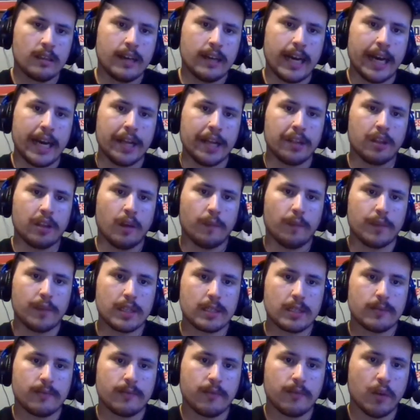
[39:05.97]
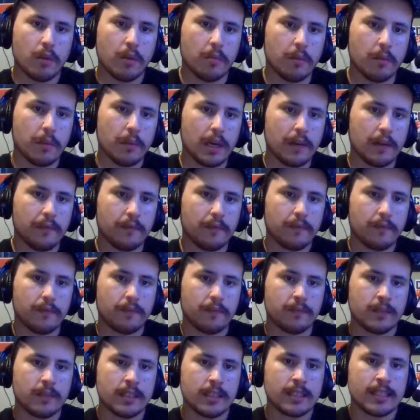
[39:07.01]
I love this form of Mafia
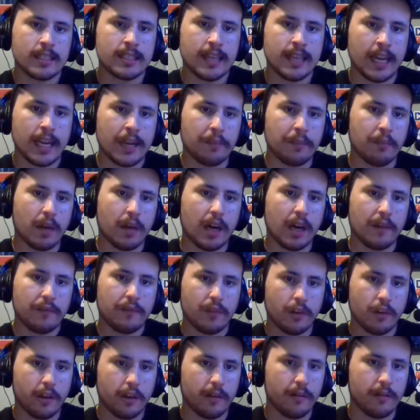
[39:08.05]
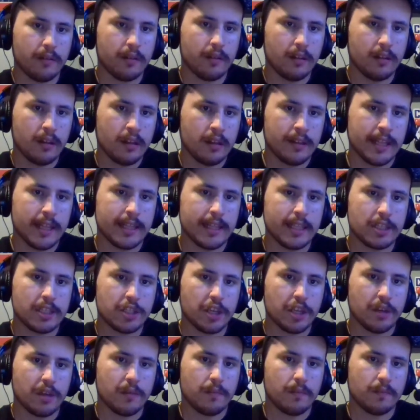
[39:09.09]
this design of Mafu. this
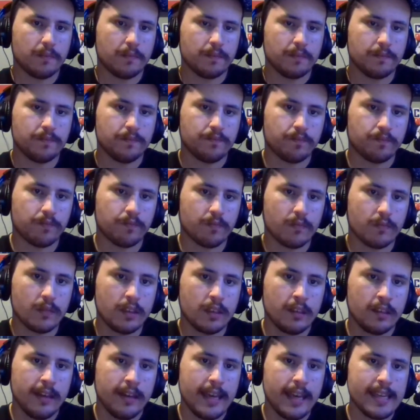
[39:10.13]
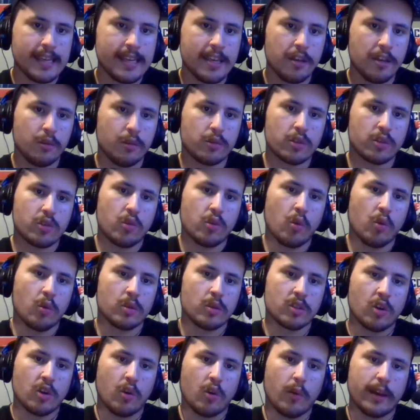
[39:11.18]
show. I think he was cool
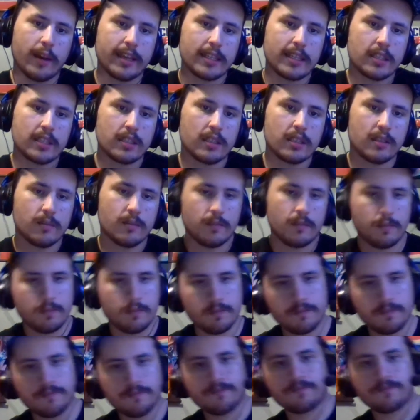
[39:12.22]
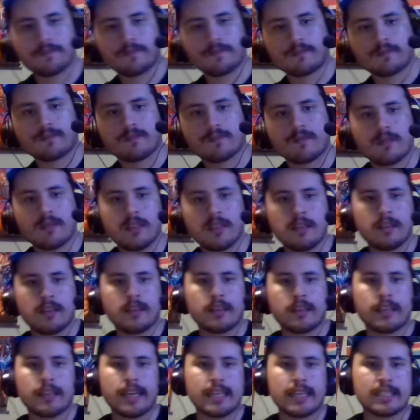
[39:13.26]
as always.
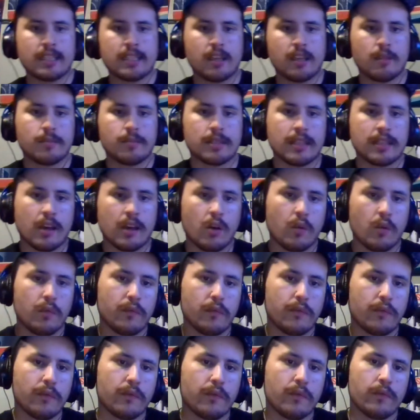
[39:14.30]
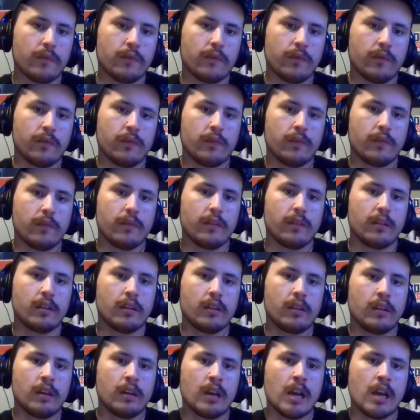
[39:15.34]
Godzilla himself.
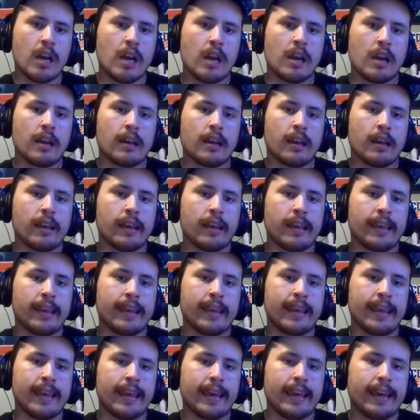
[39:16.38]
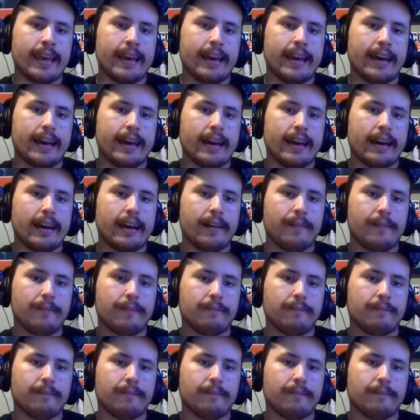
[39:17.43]
Yeah.